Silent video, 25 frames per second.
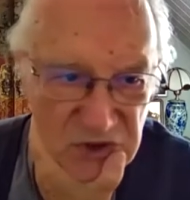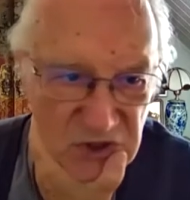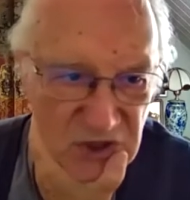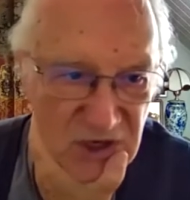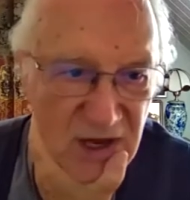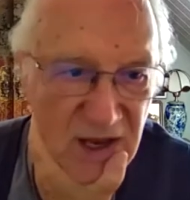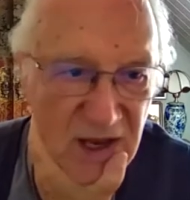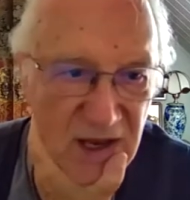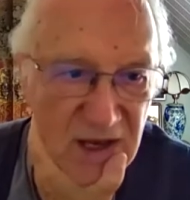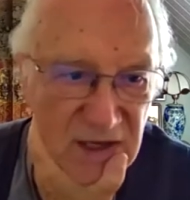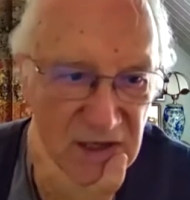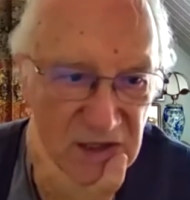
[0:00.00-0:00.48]

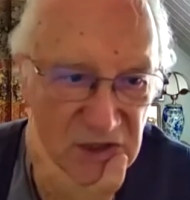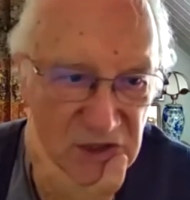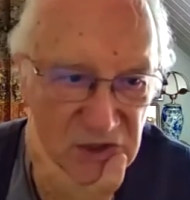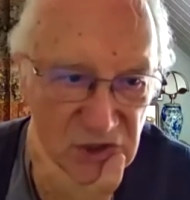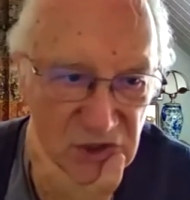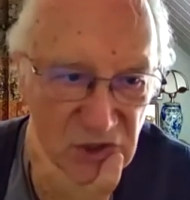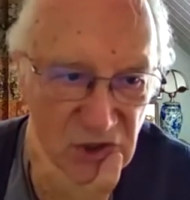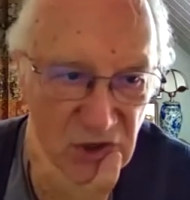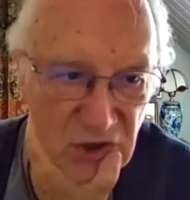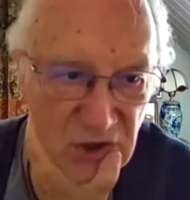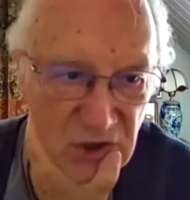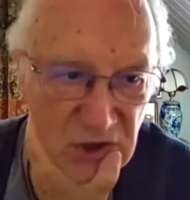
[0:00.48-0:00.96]
line is
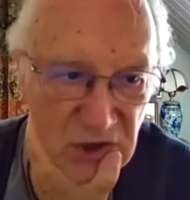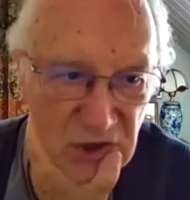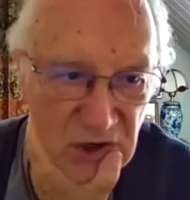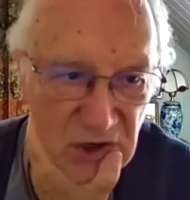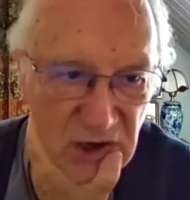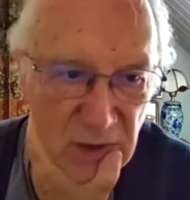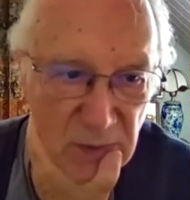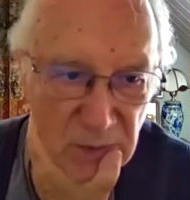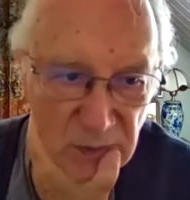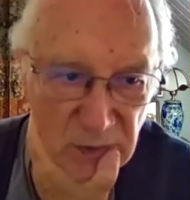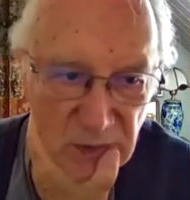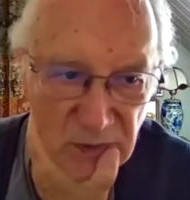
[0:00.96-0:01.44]
going
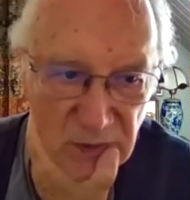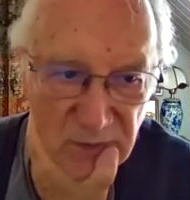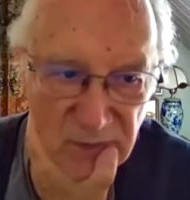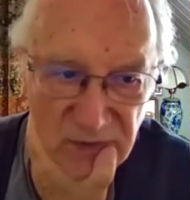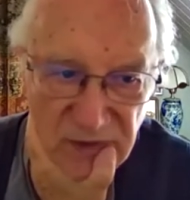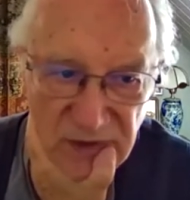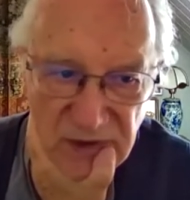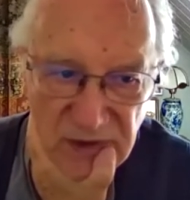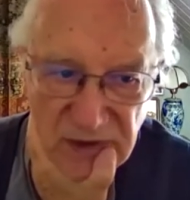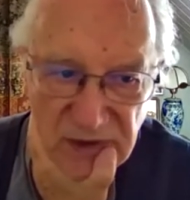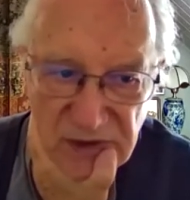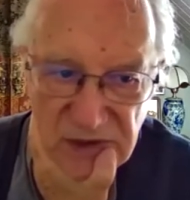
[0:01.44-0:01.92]
out of
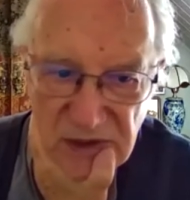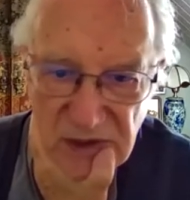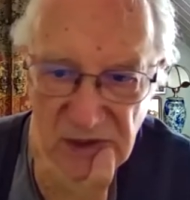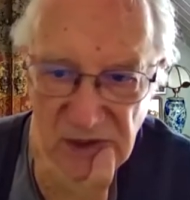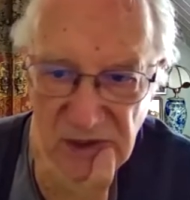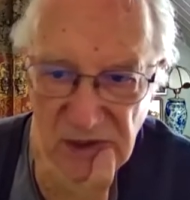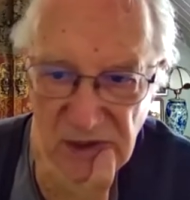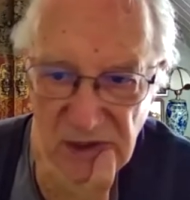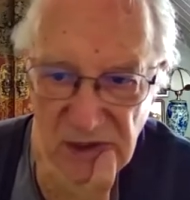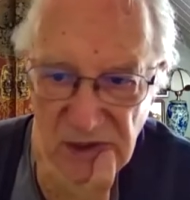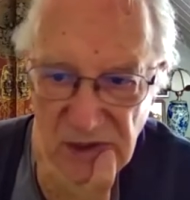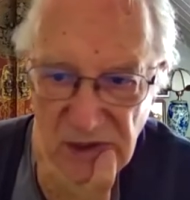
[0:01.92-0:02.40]
this?
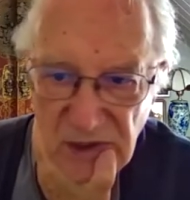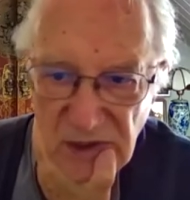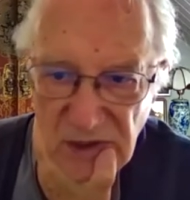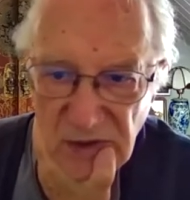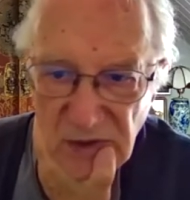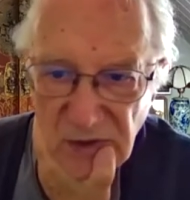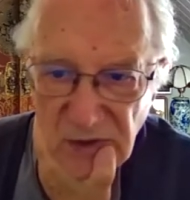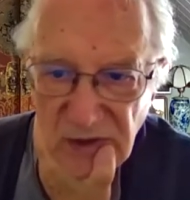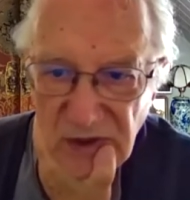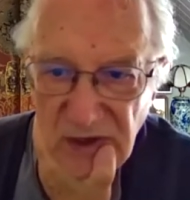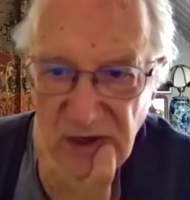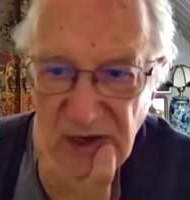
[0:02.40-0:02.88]

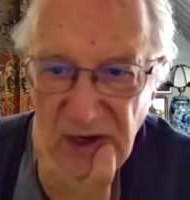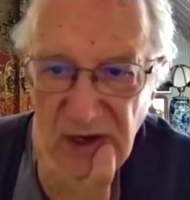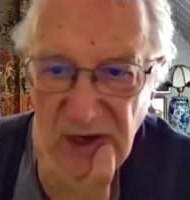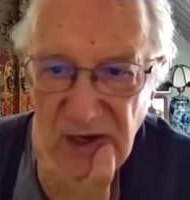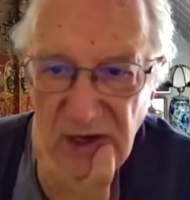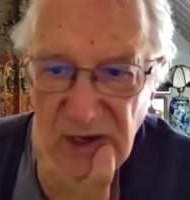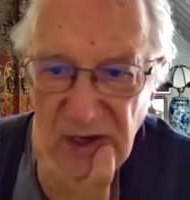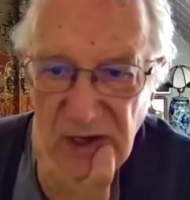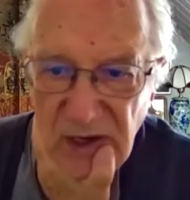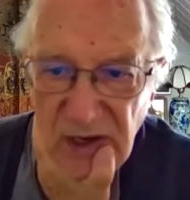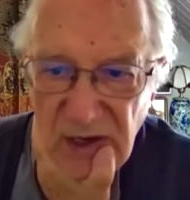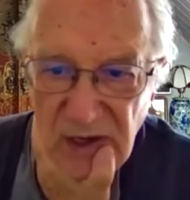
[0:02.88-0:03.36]
Okay.
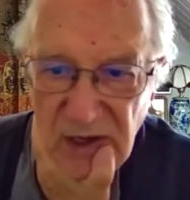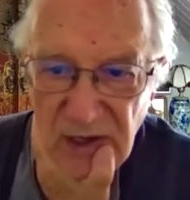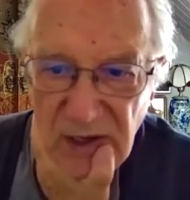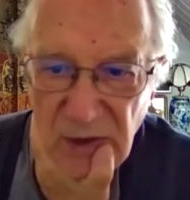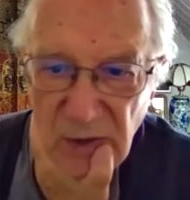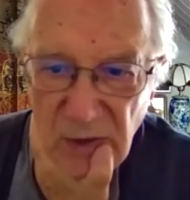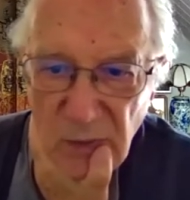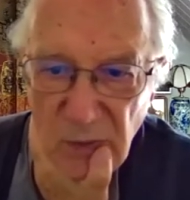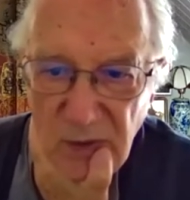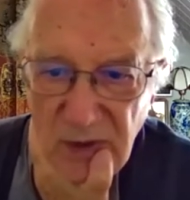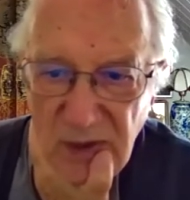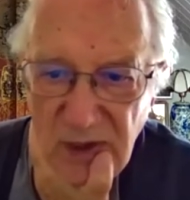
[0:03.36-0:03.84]

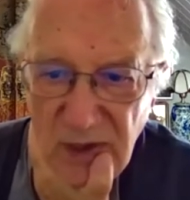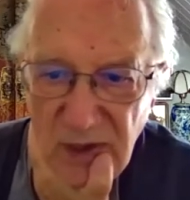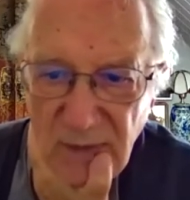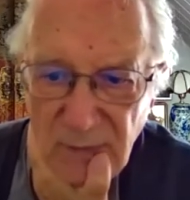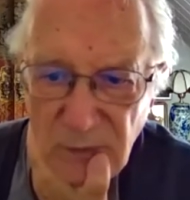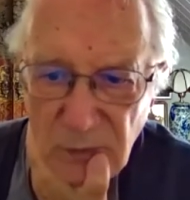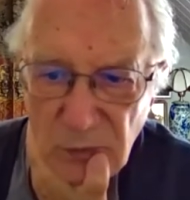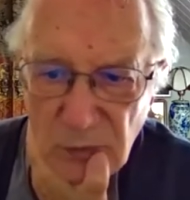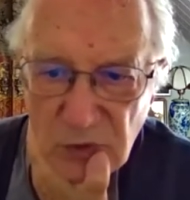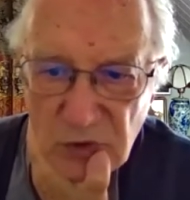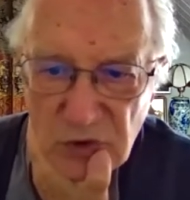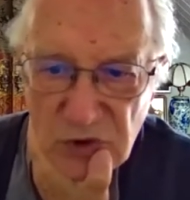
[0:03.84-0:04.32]
We have
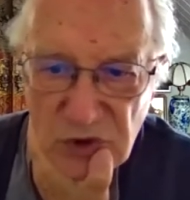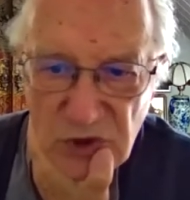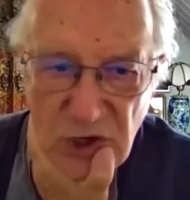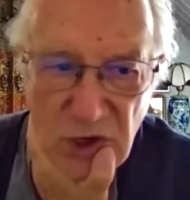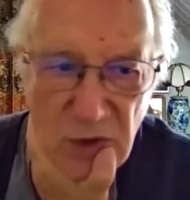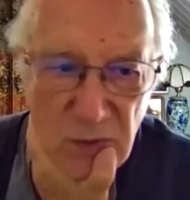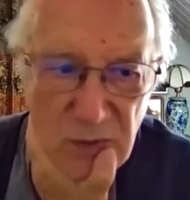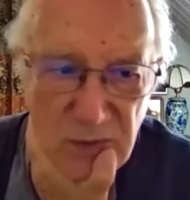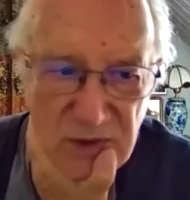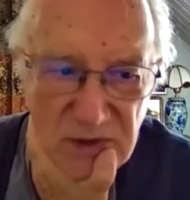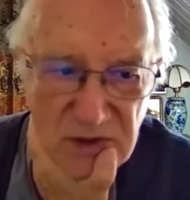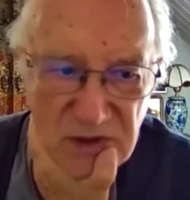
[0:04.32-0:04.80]
to draw
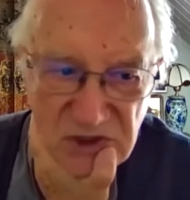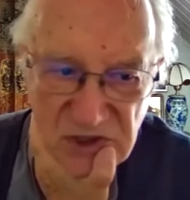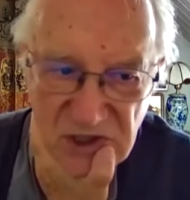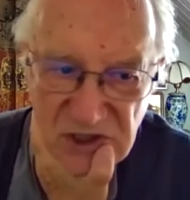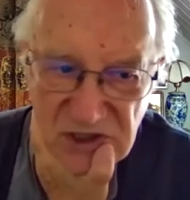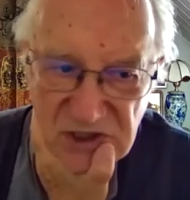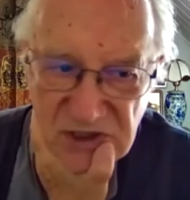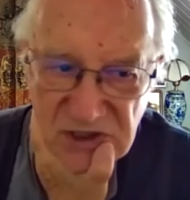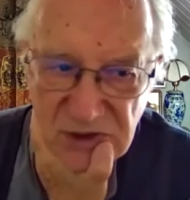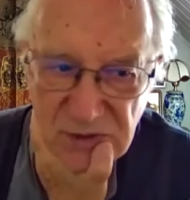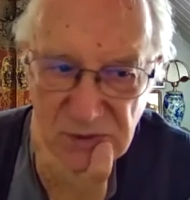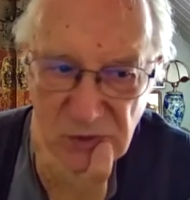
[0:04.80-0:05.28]
it
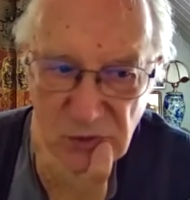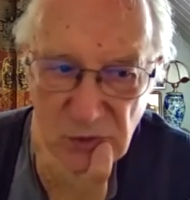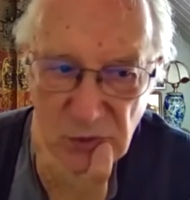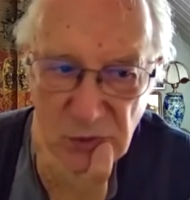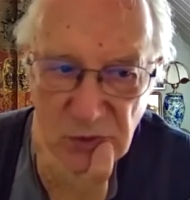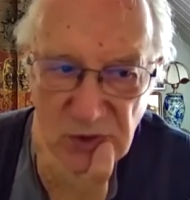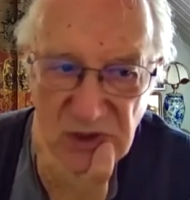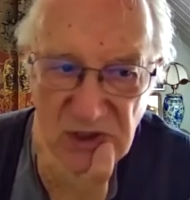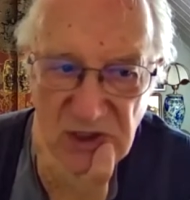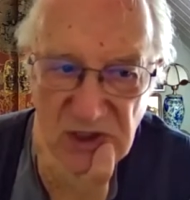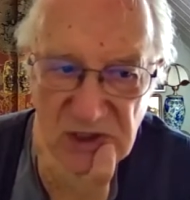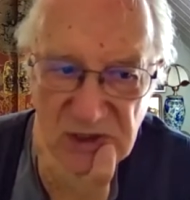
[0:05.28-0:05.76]
just to
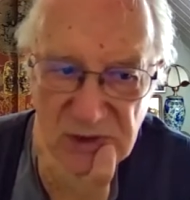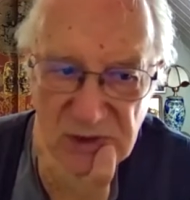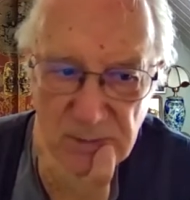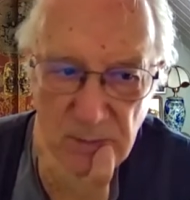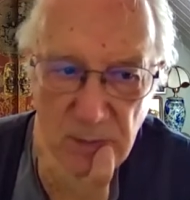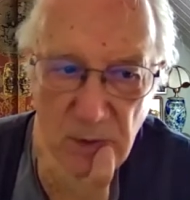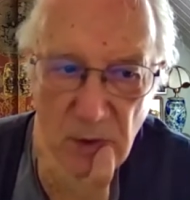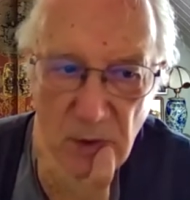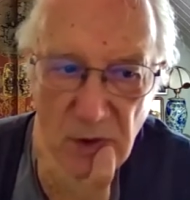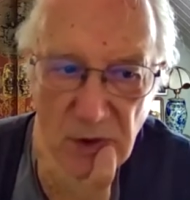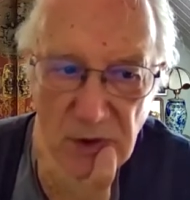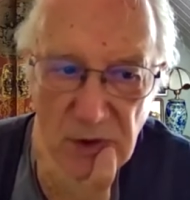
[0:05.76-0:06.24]
this
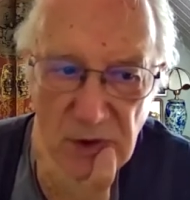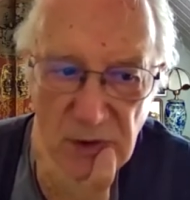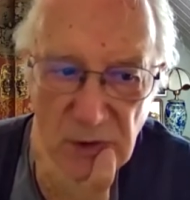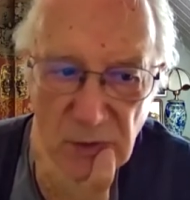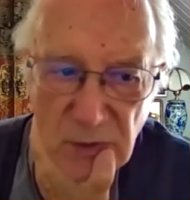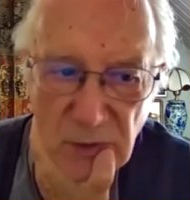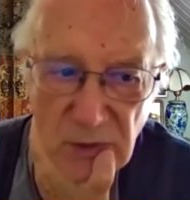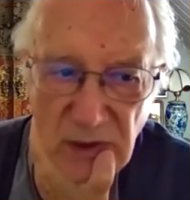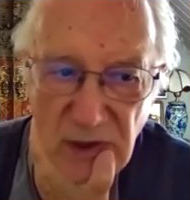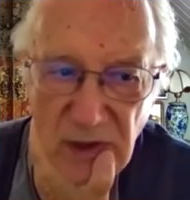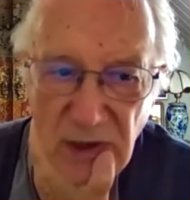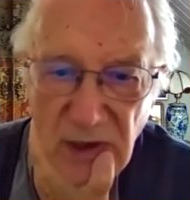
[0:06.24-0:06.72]
point.
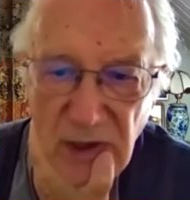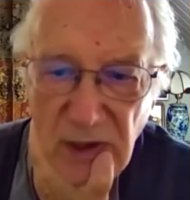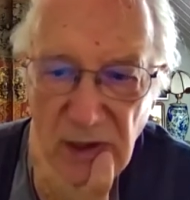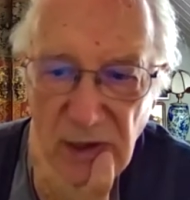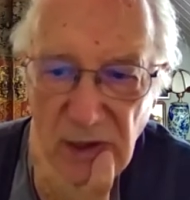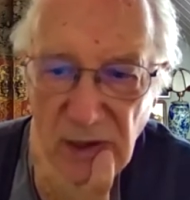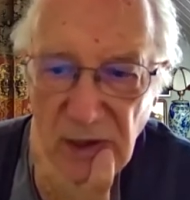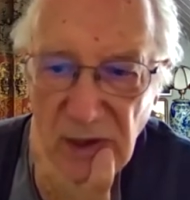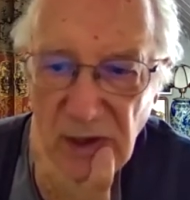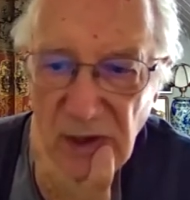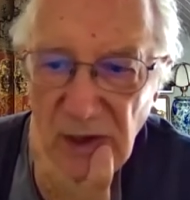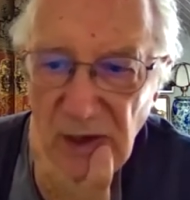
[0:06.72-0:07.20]
Okay.
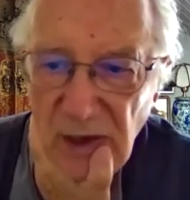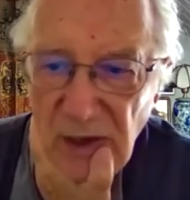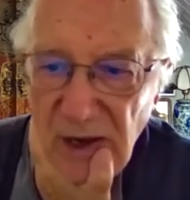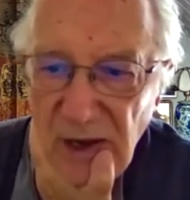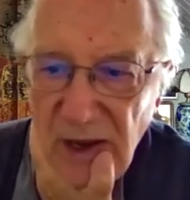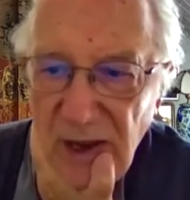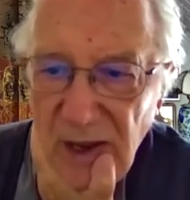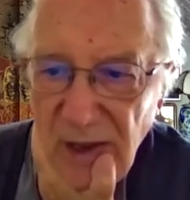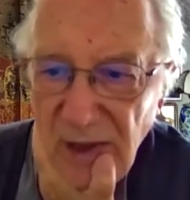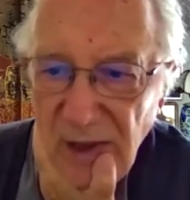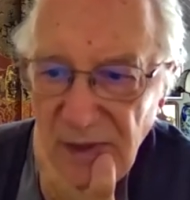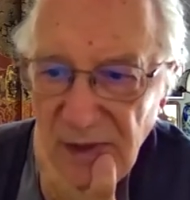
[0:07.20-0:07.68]

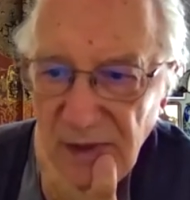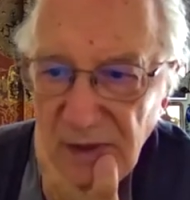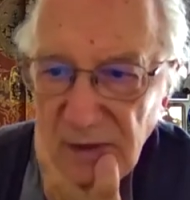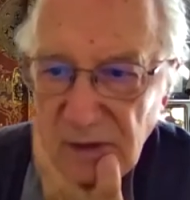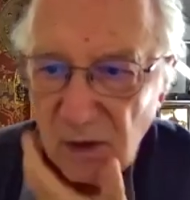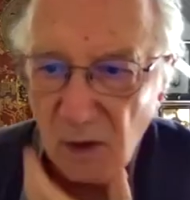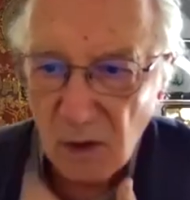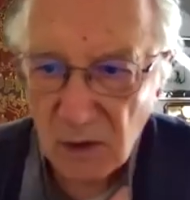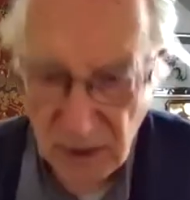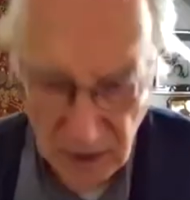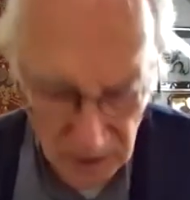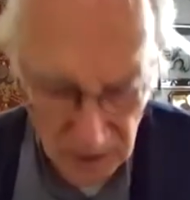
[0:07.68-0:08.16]
And
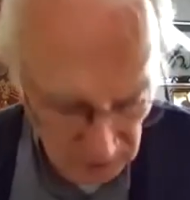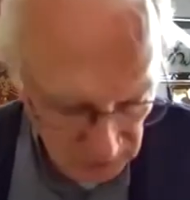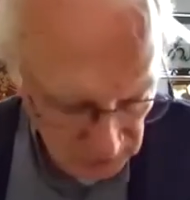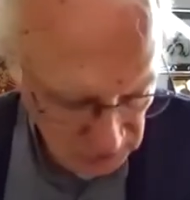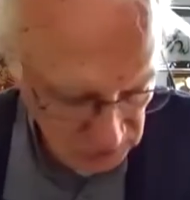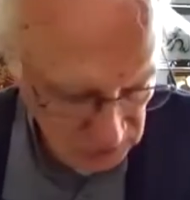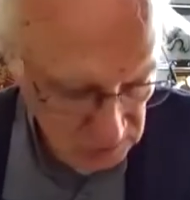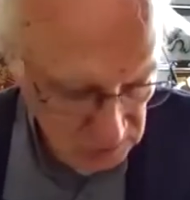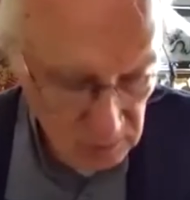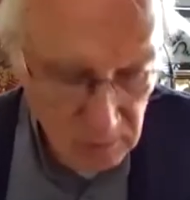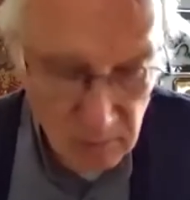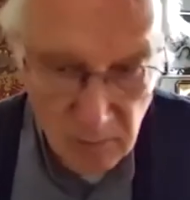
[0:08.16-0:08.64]
okay,
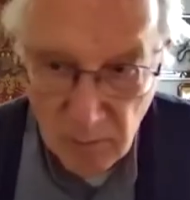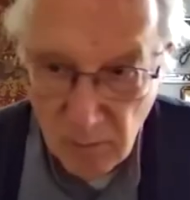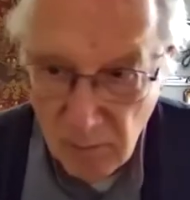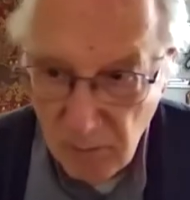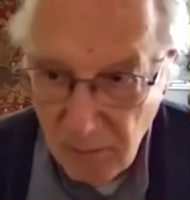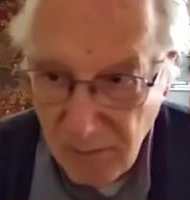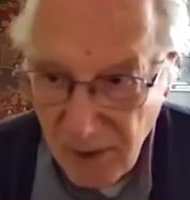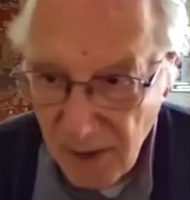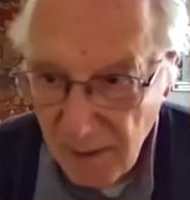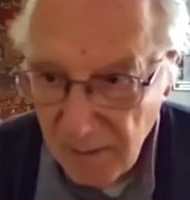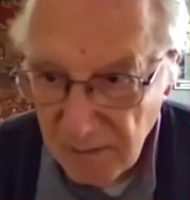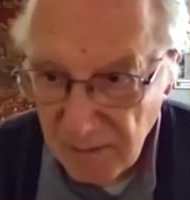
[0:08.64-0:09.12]
just
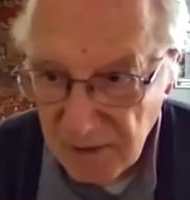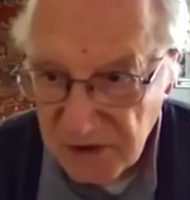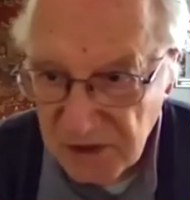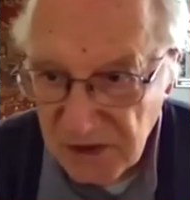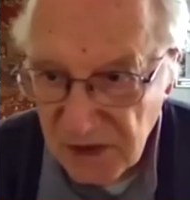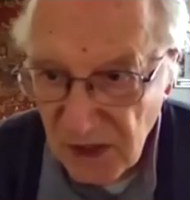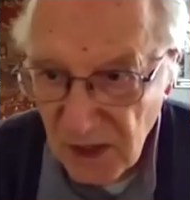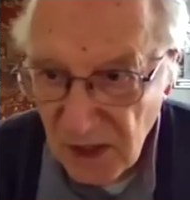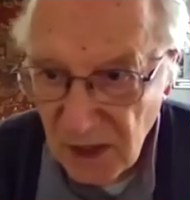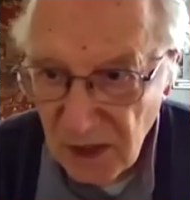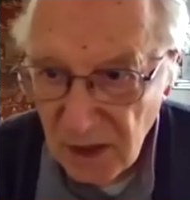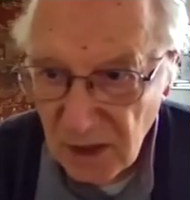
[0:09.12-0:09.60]
my
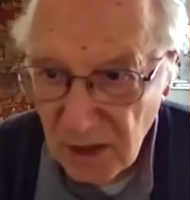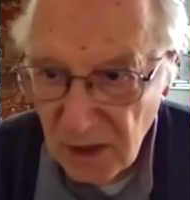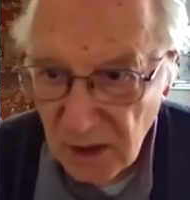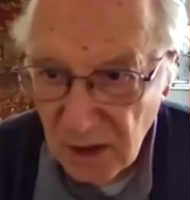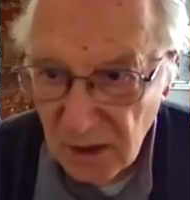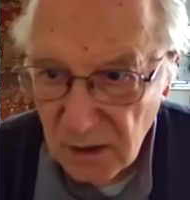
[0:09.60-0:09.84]
mistake,